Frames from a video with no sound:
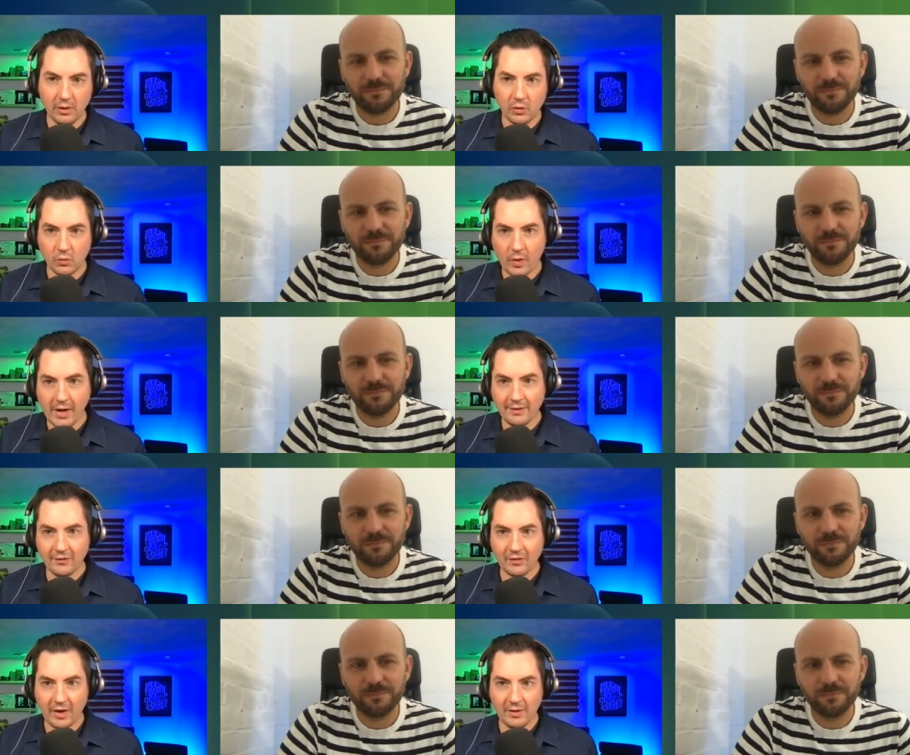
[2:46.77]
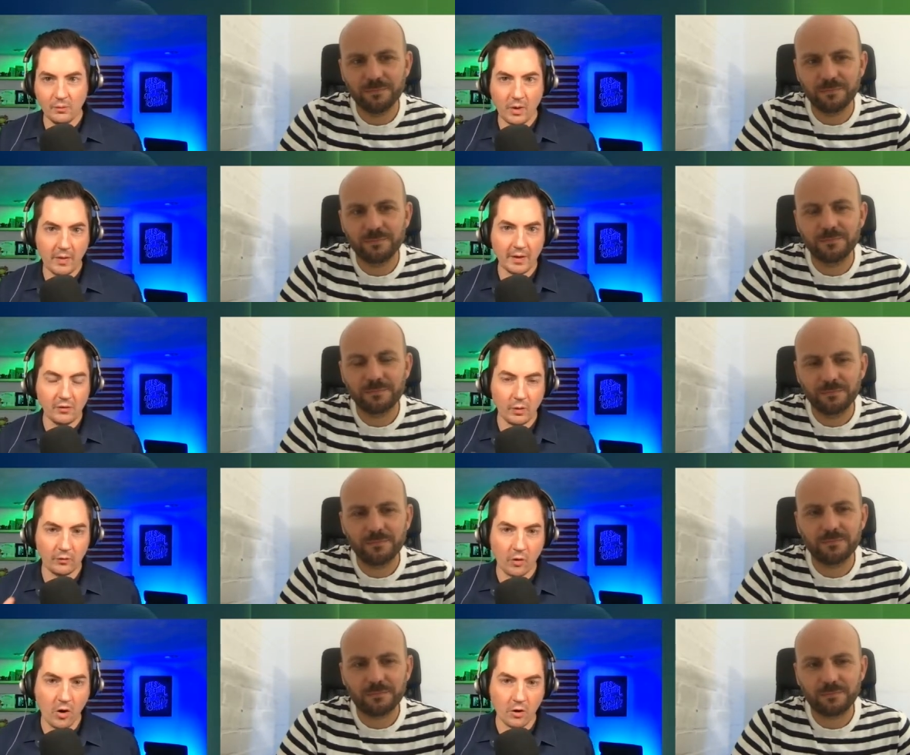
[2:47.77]
Speaker 1: right, and what are they
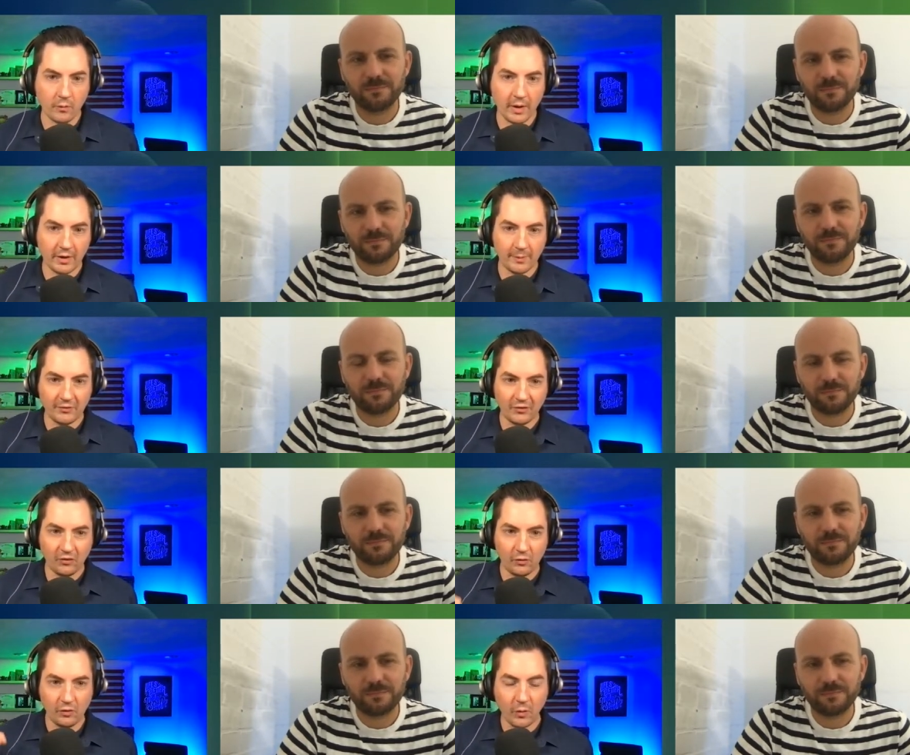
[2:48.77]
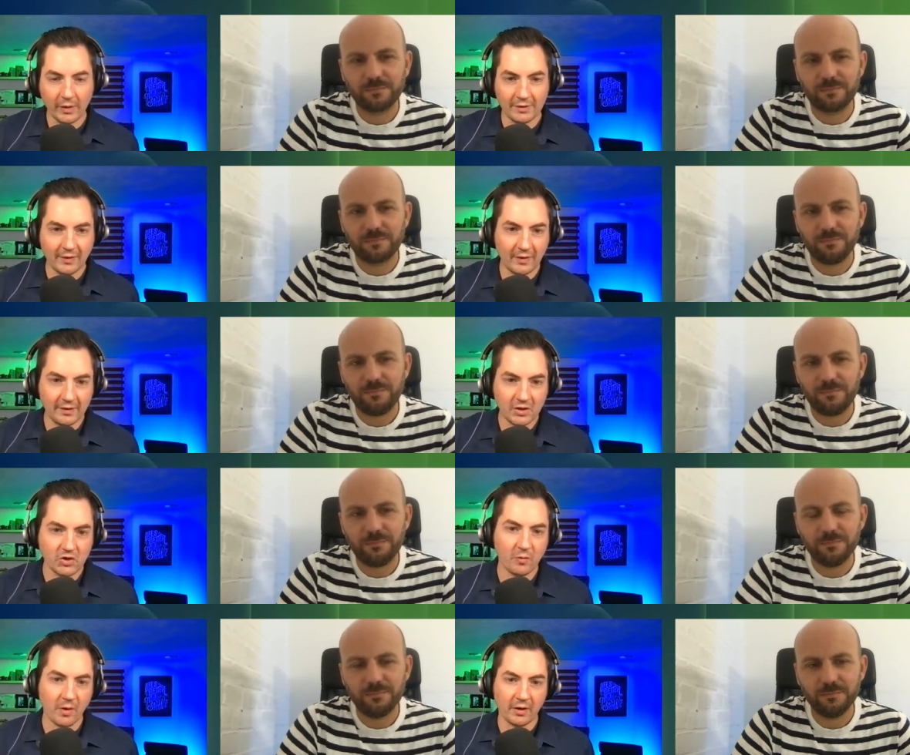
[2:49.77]
doing wrong when it comes to going into the
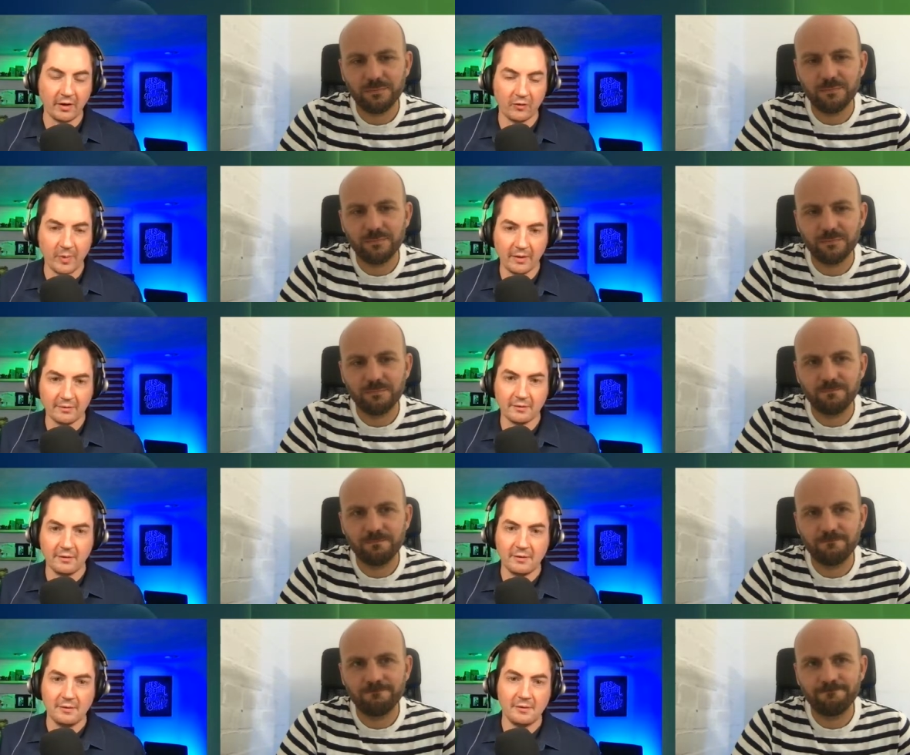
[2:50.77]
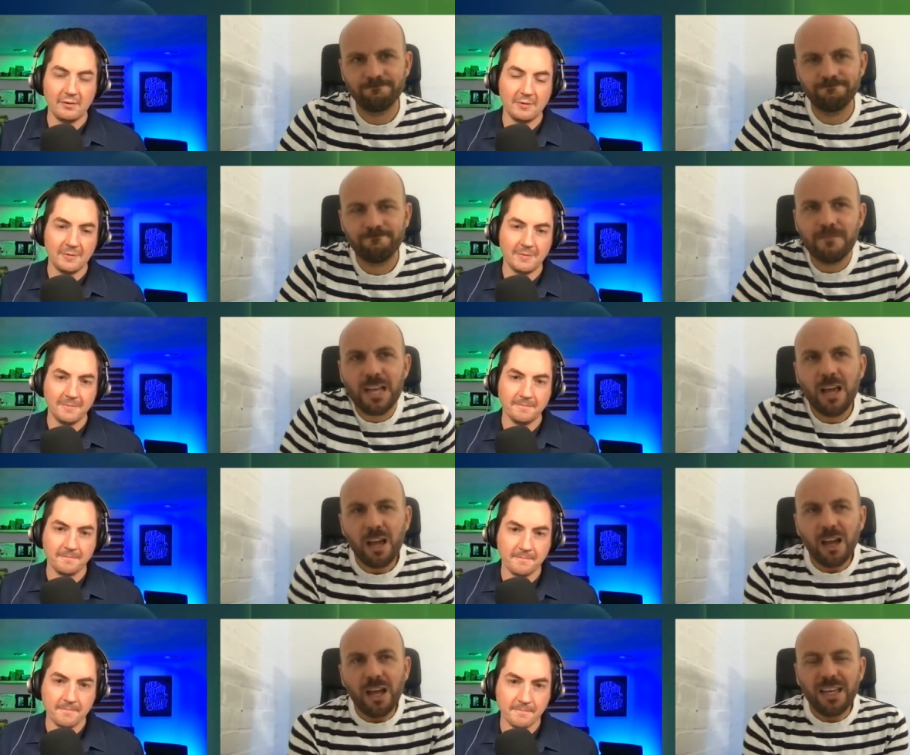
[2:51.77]
digital marketing space?
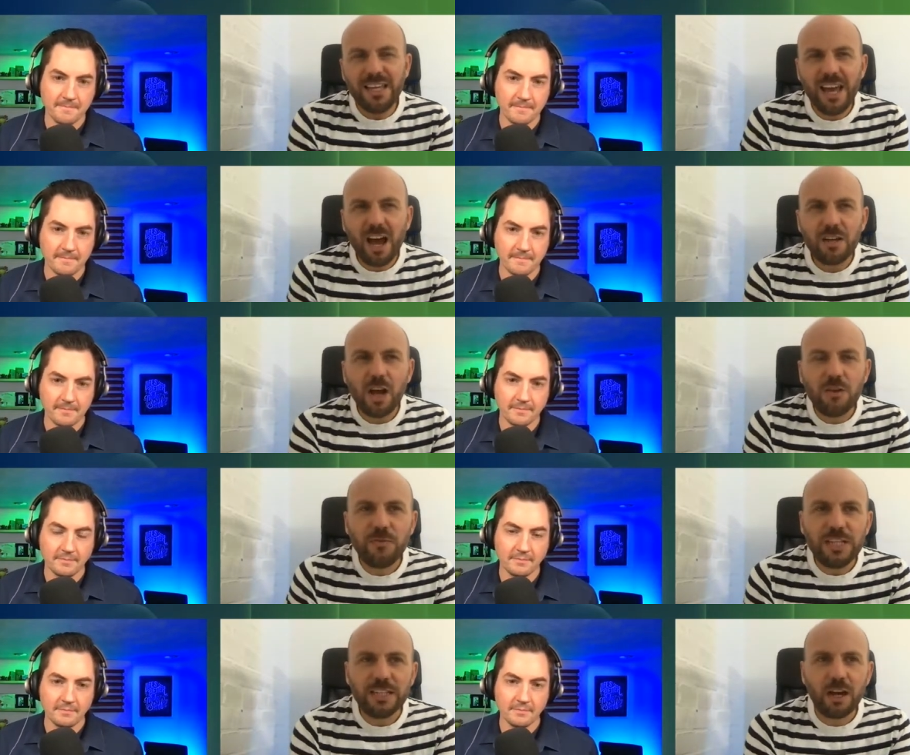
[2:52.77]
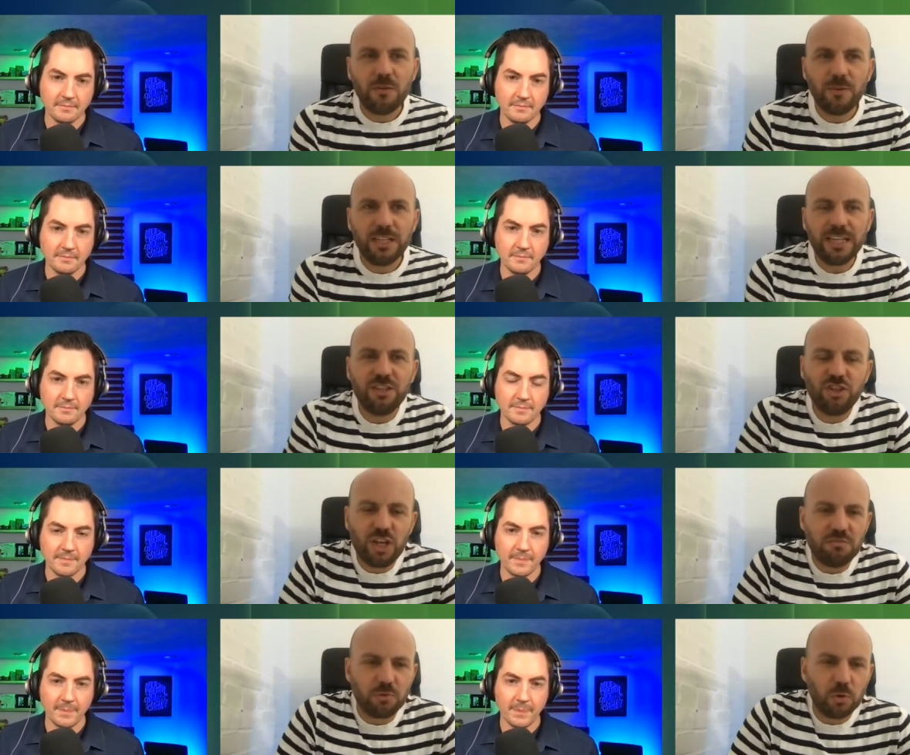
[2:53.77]
Speaker 2: Yeah, I think in
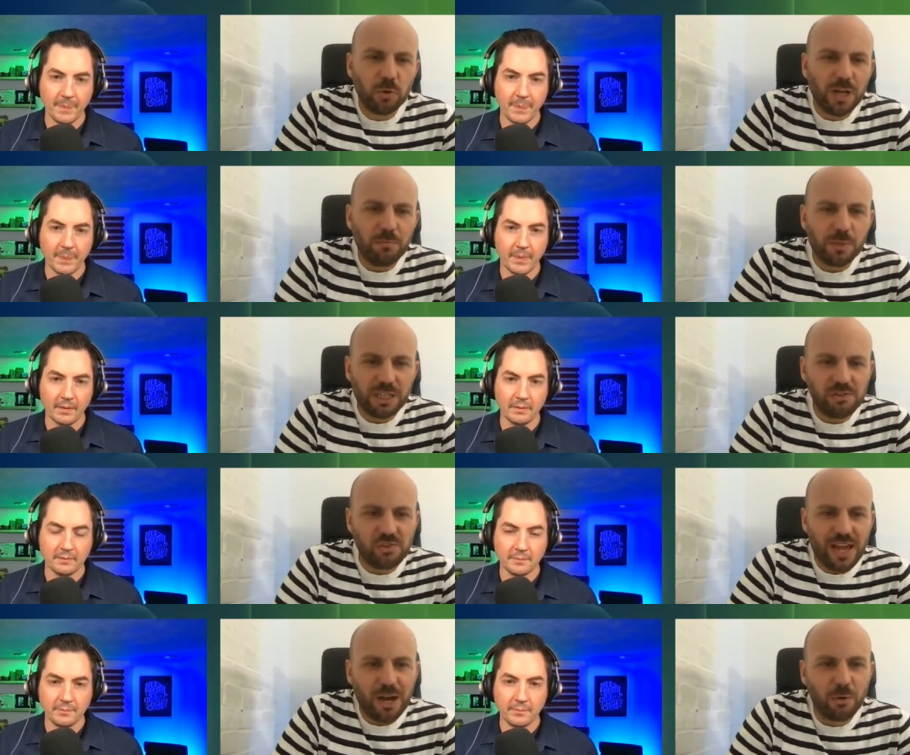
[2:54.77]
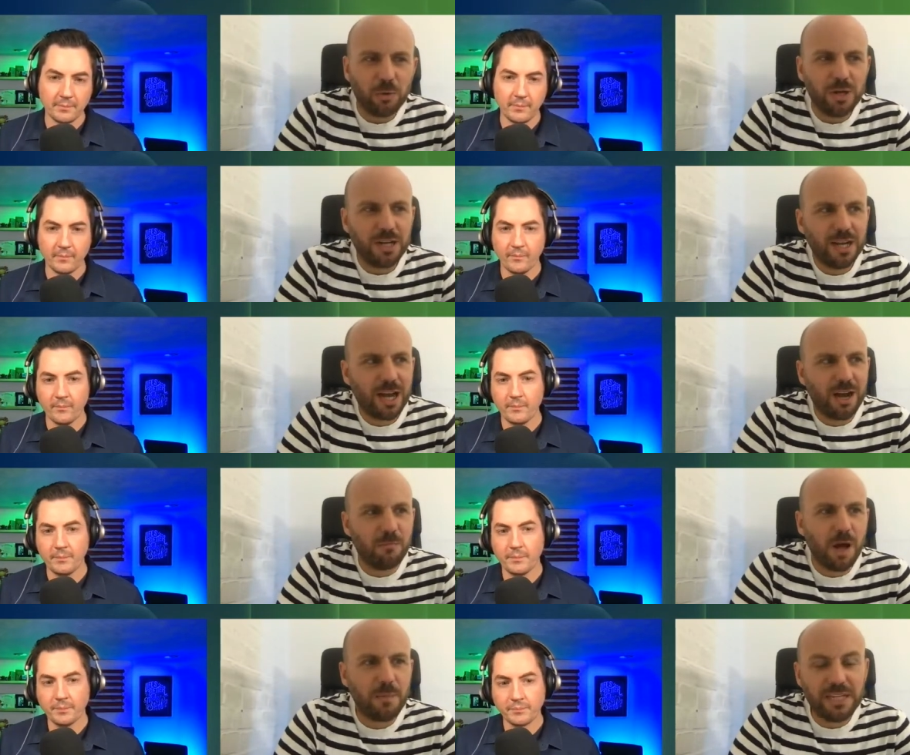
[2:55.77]
general, companies now,
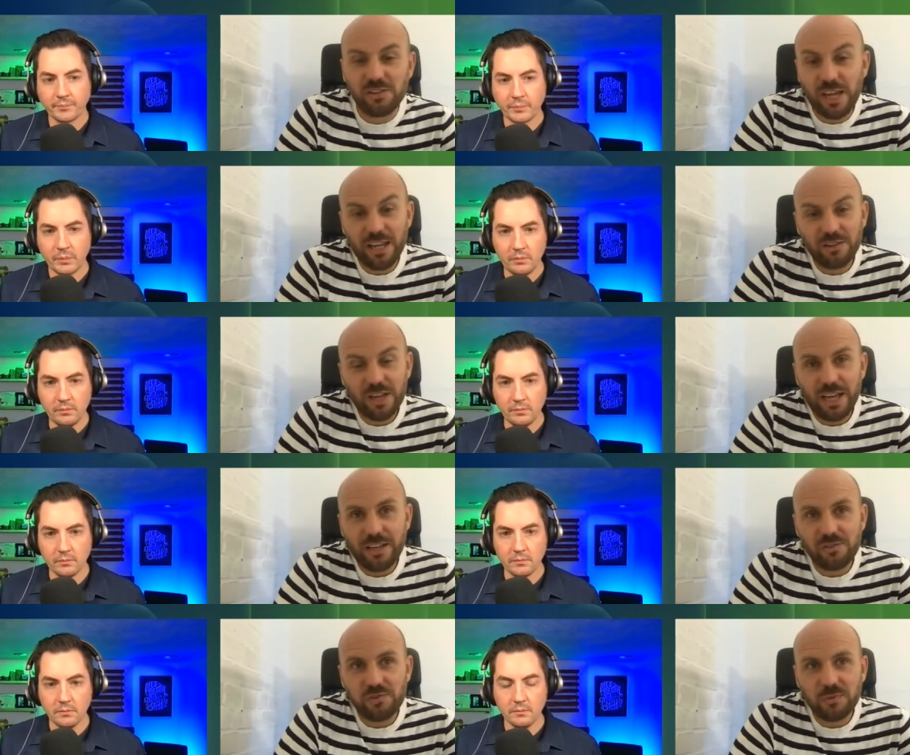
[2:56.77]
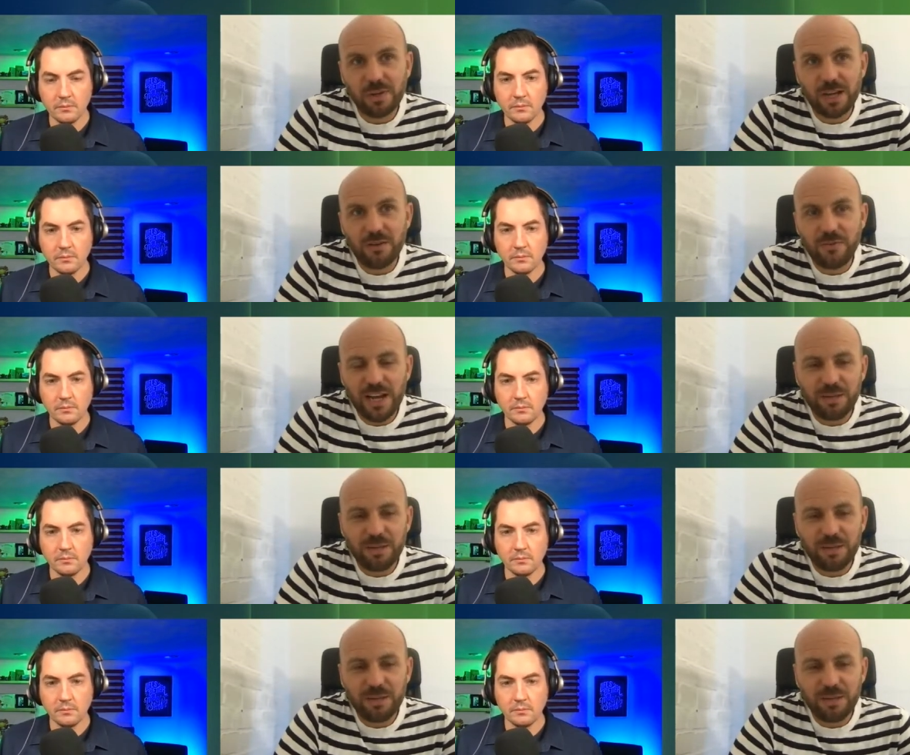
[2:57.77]
I mean, it's a fairly